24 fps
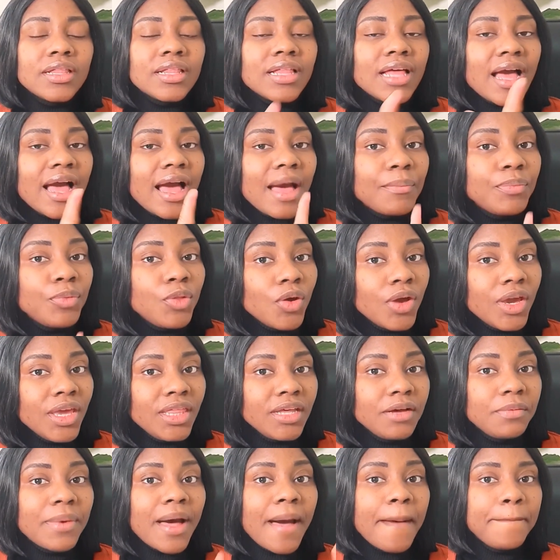I'm talking
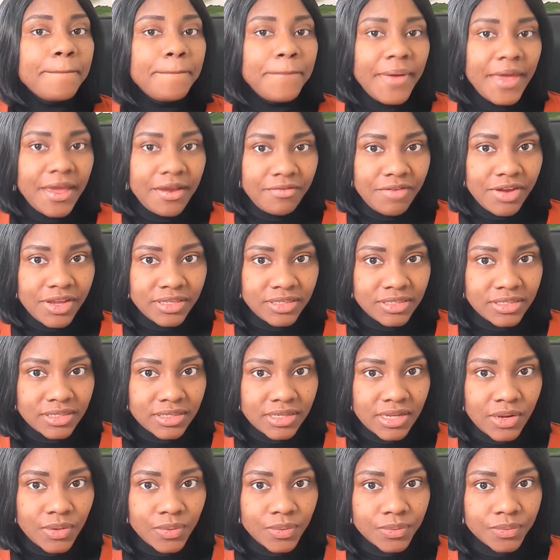about parents
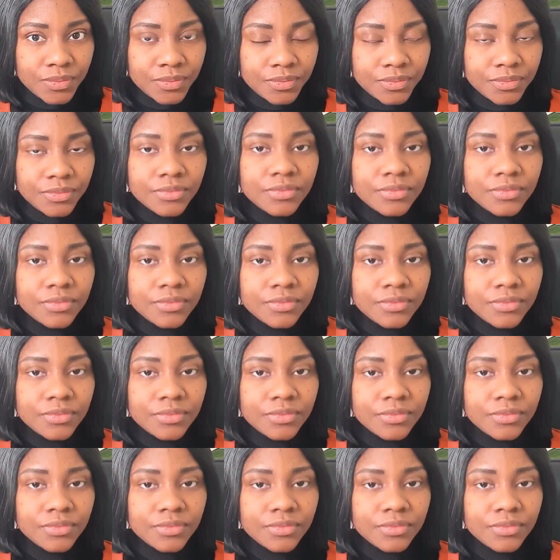now.